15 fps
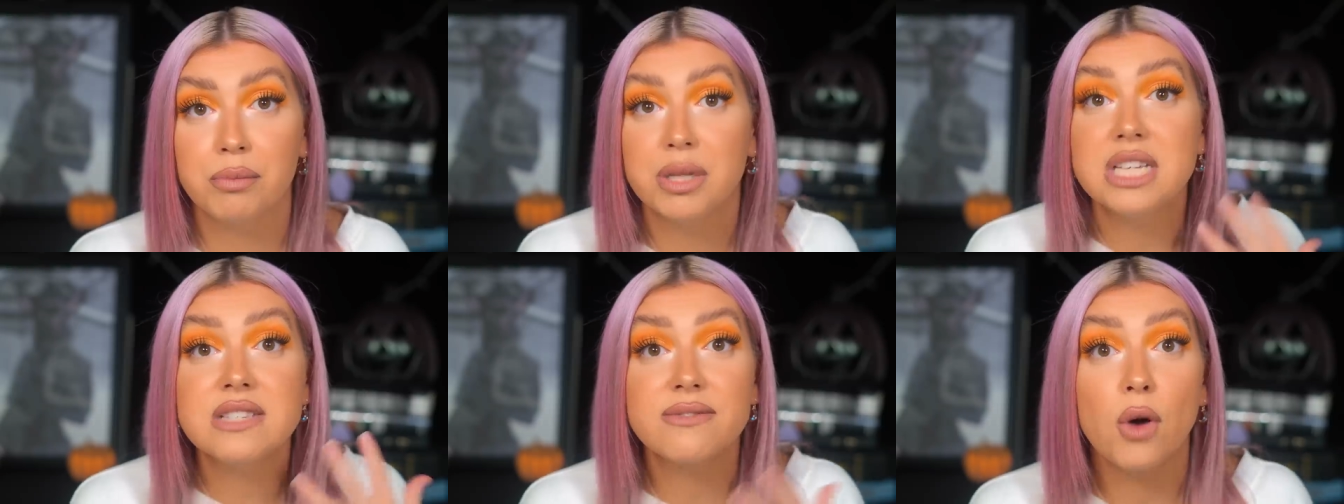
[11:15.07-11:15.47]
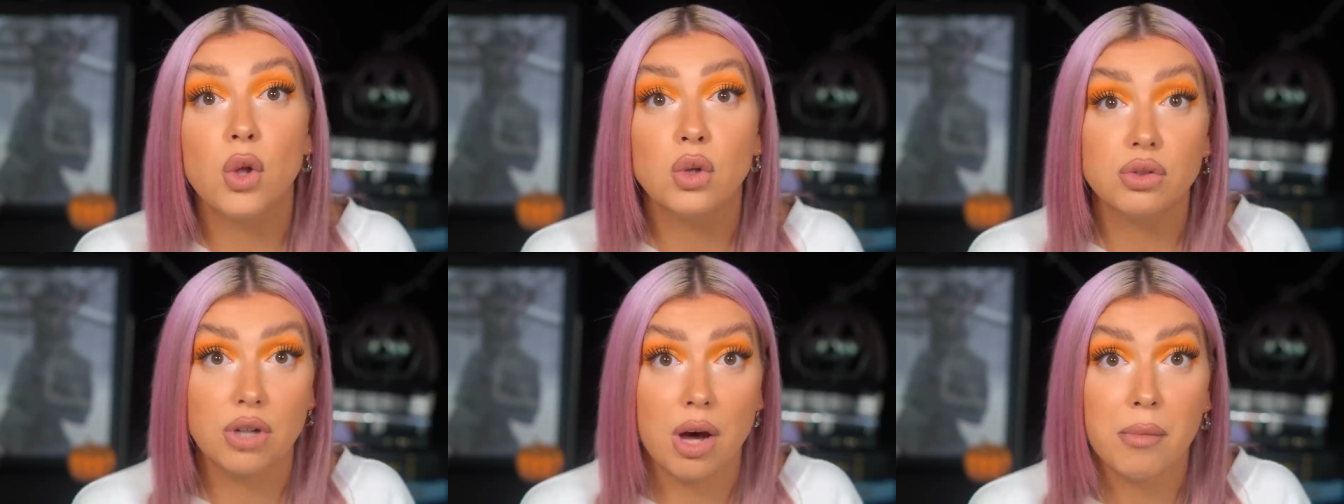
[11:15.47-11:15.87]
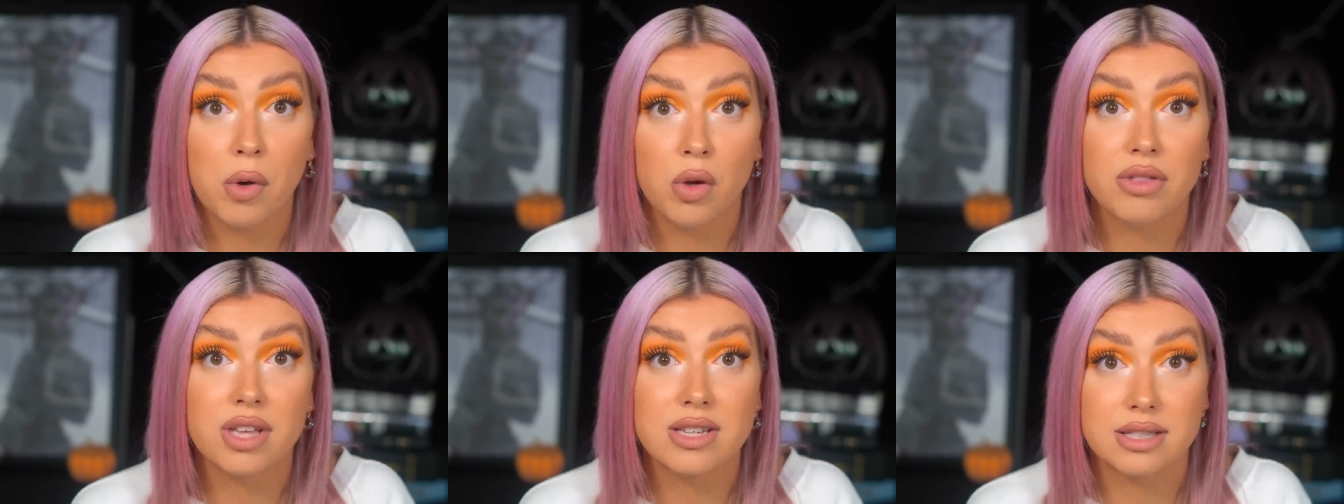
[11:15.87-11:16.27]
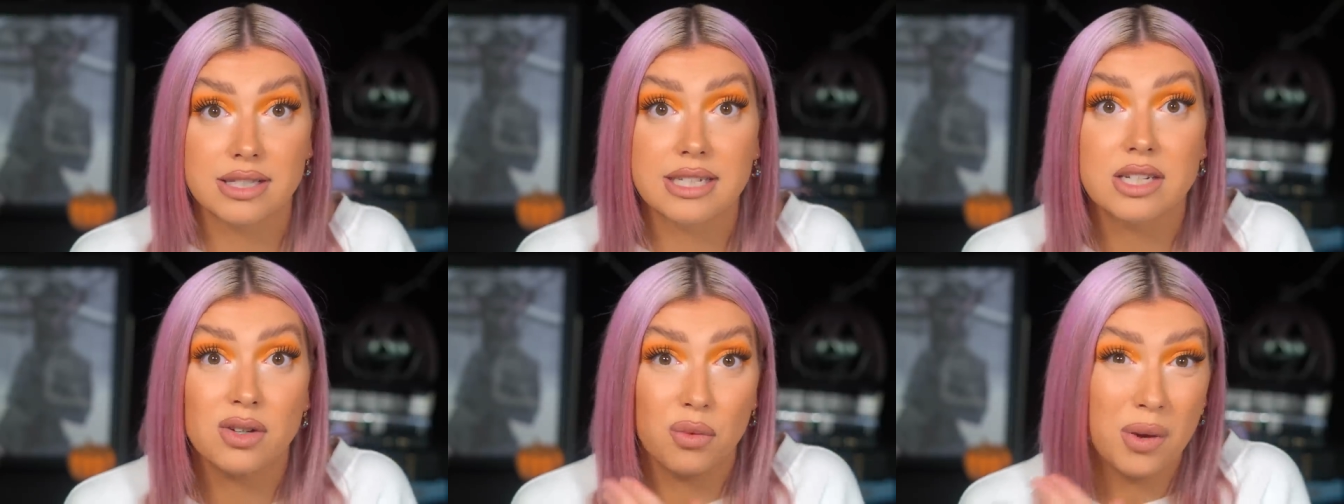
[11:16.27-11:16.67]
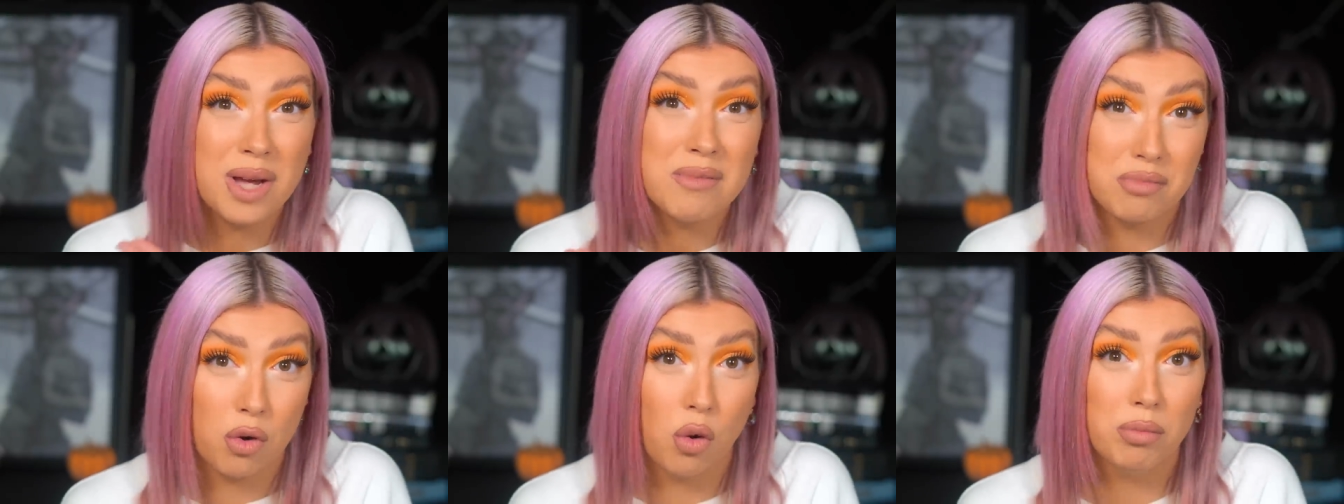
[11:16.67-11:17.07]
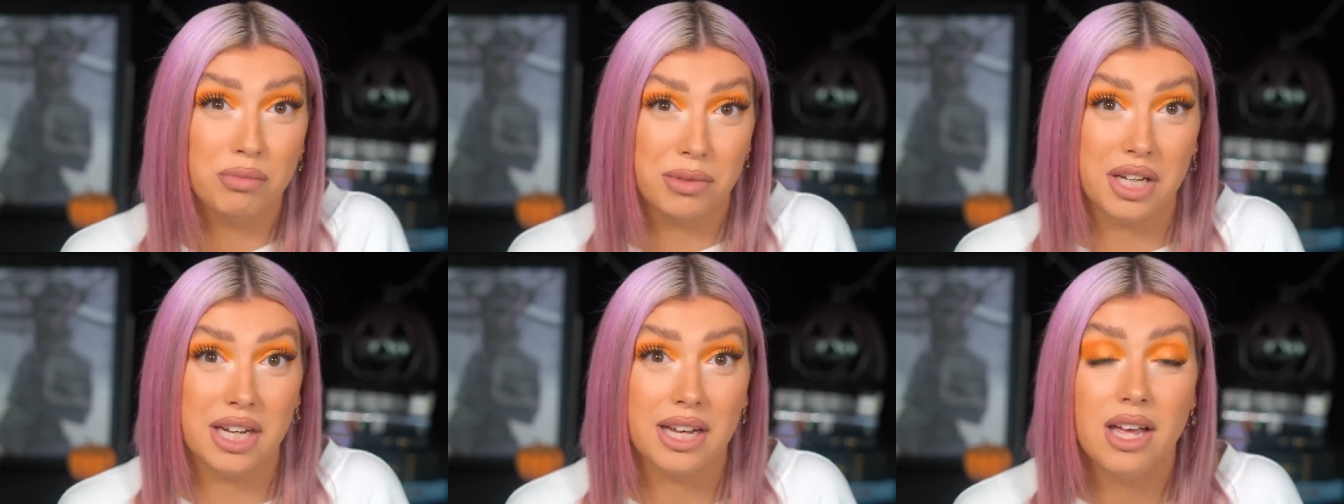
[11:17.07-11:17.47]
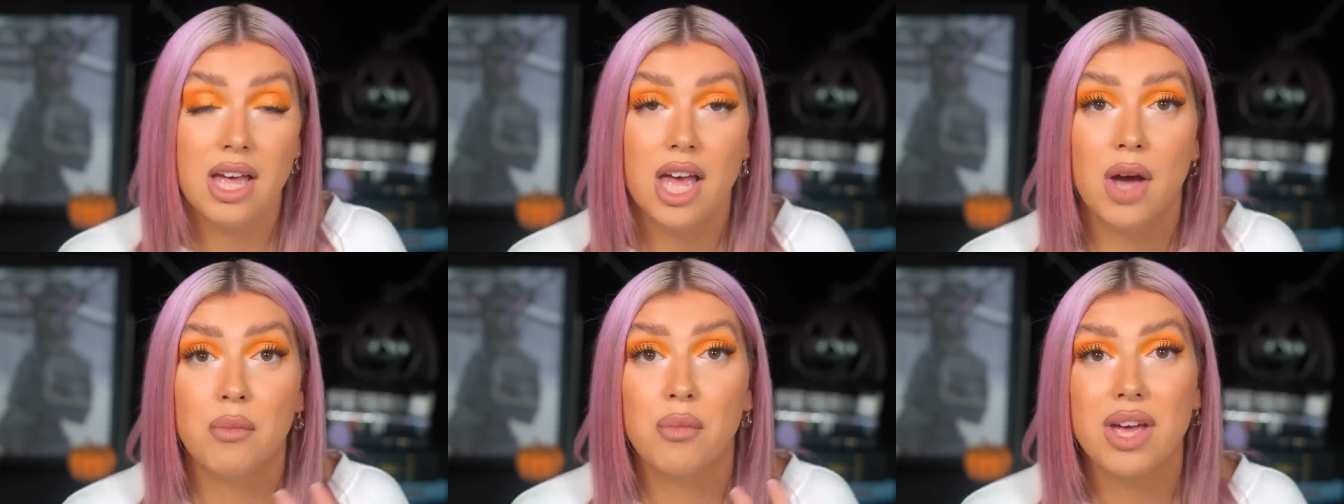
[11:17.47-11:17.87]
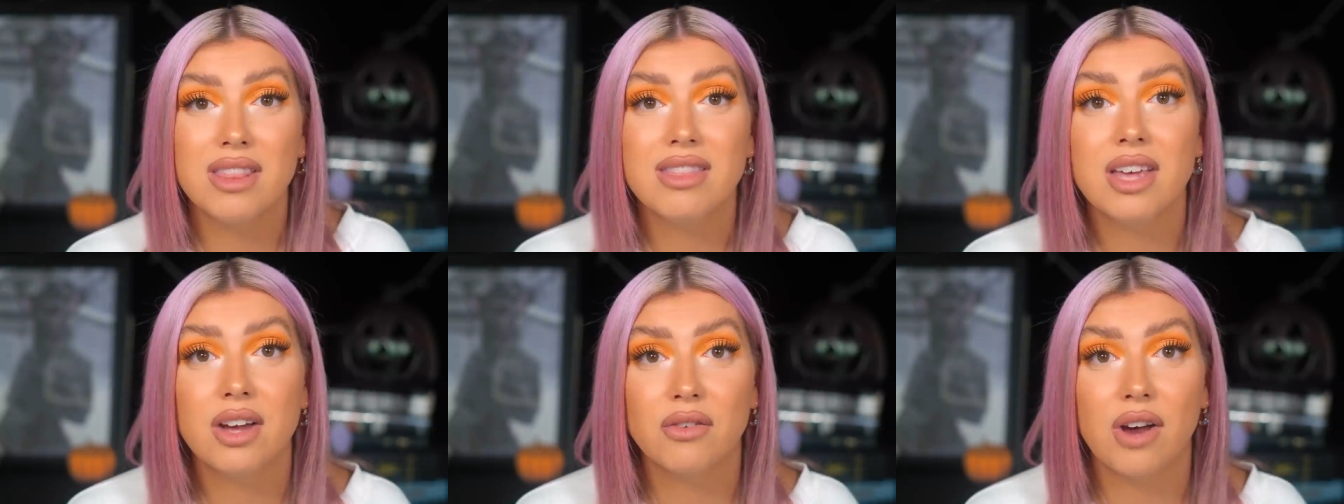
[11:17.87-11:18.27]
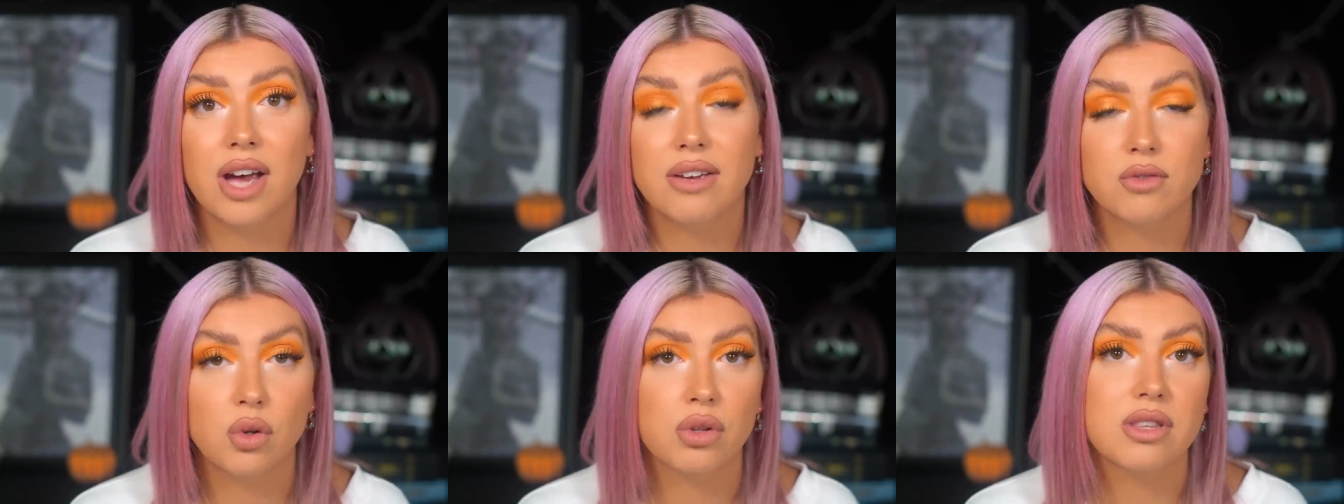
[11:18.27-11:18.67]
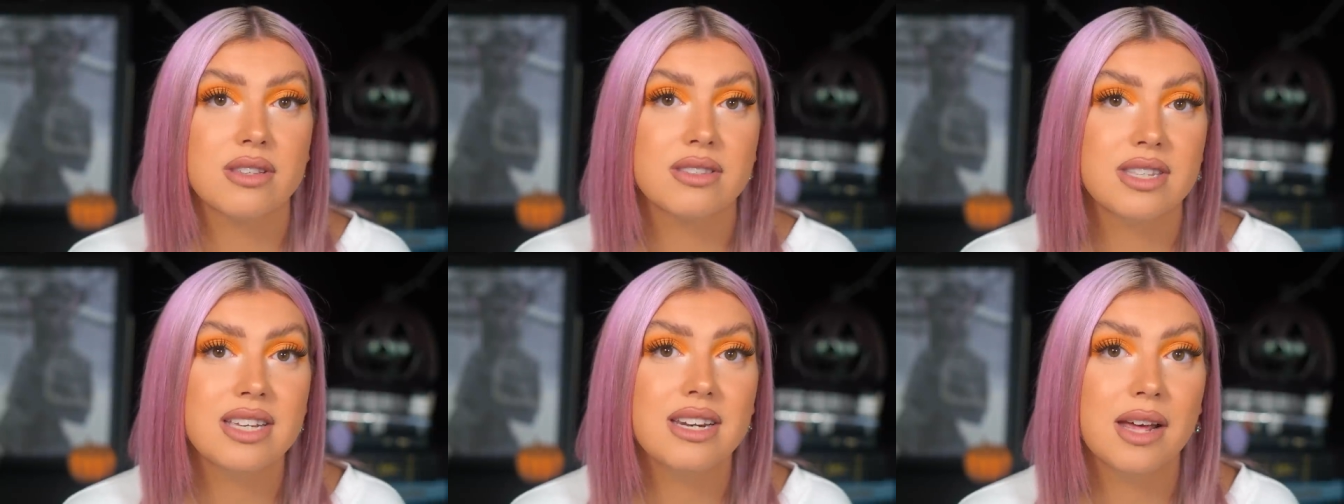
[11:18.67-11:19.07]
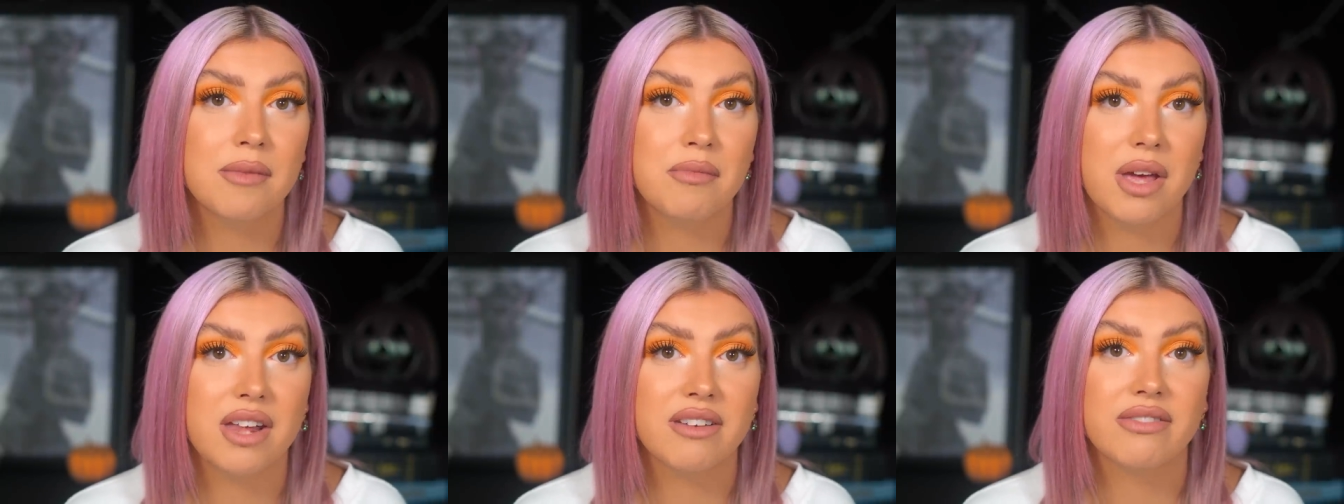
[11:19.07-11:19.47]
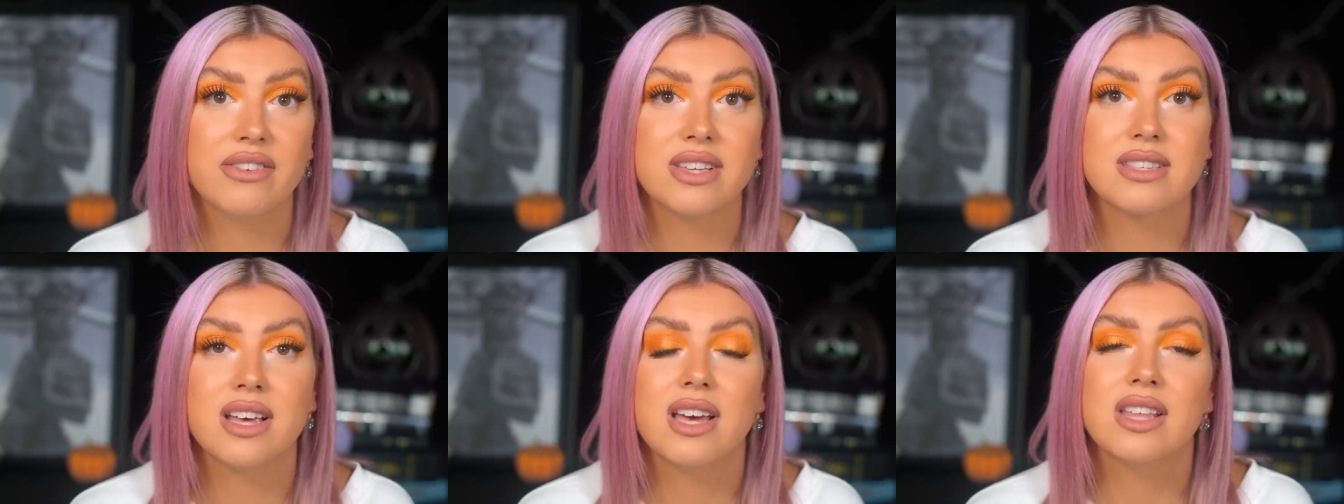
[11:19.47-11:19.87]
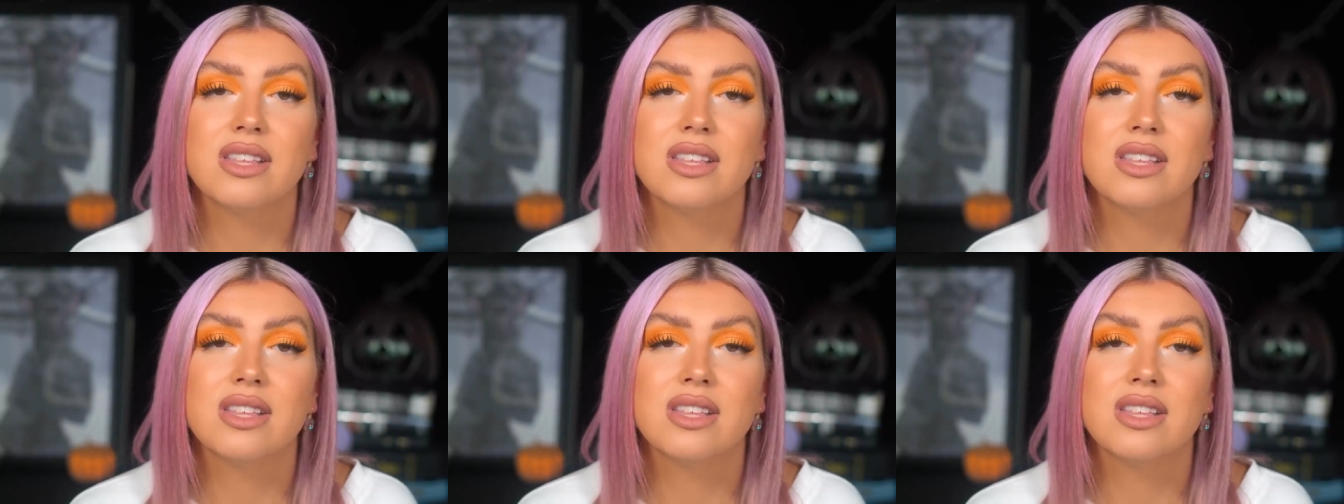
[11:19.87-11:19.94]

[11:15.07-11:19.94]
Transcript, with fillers: Police followed up on this lead quite promptly, and when they arrived on the scene in Memphis,